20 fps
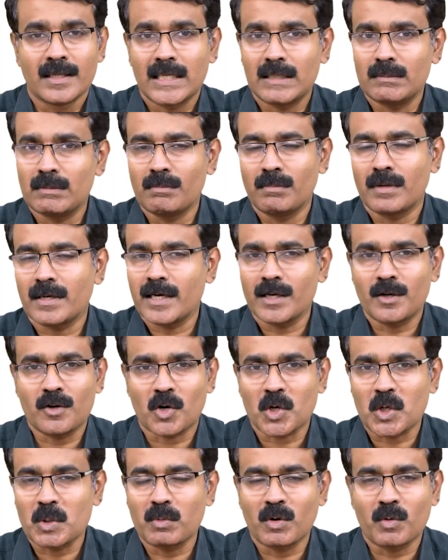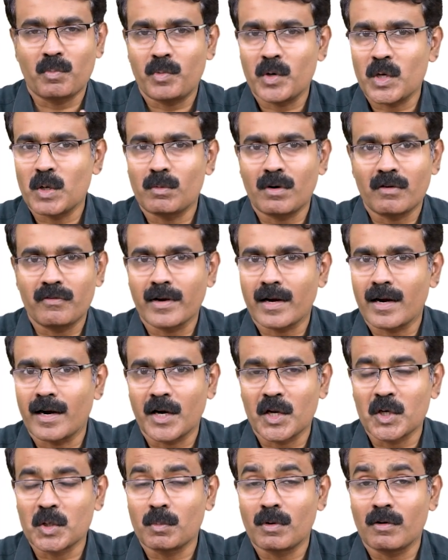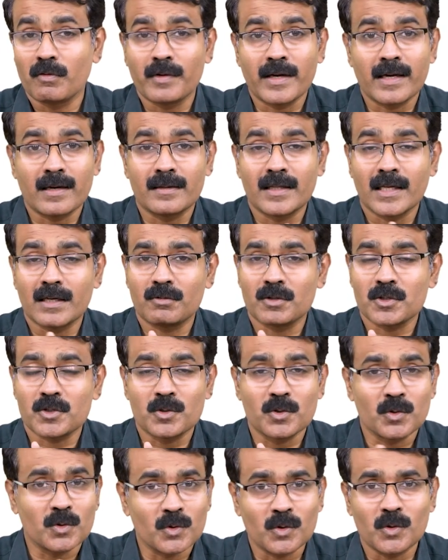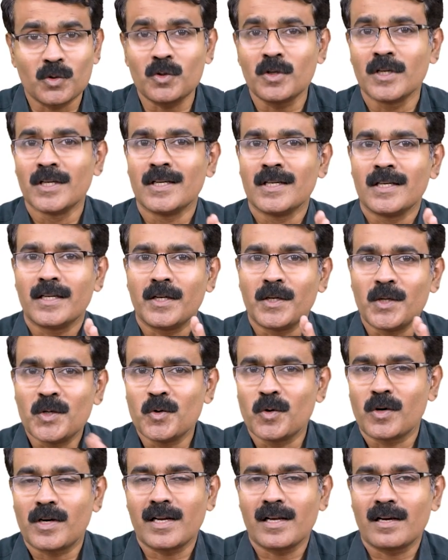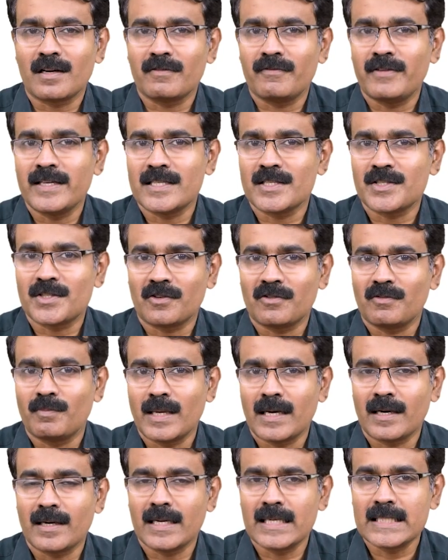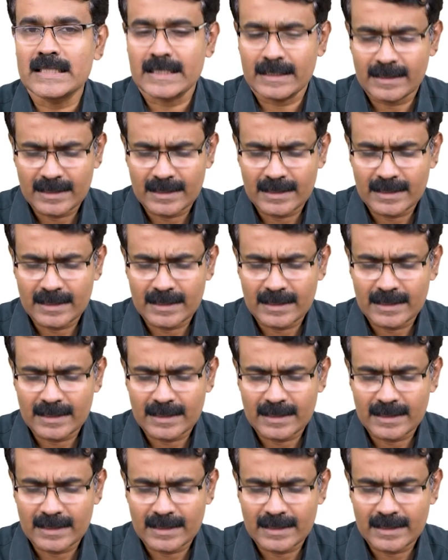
Remember I talked about pleomorphic adenoma where there was no nuclear features of malignancy.